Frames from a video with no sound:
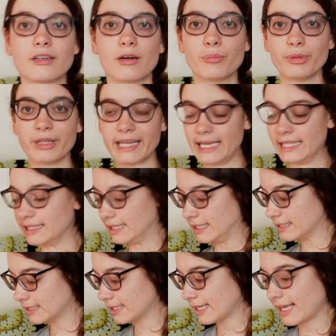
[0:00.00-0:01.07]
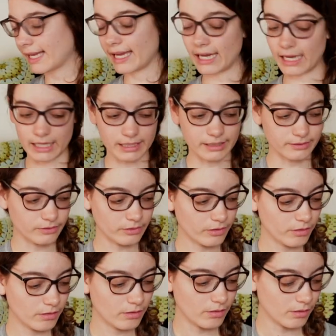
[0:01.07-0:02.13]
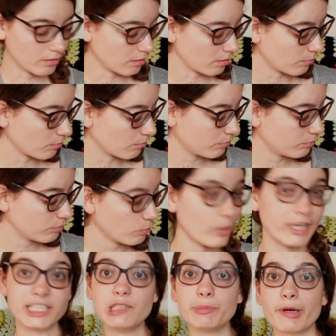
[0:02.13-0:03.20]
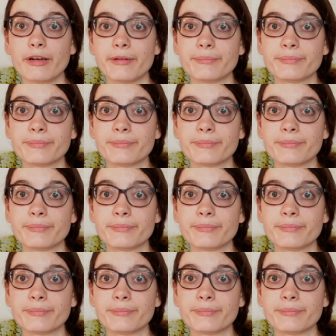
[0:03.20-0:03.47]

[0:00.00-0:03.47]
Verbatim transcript: complicated and um, way cheaper.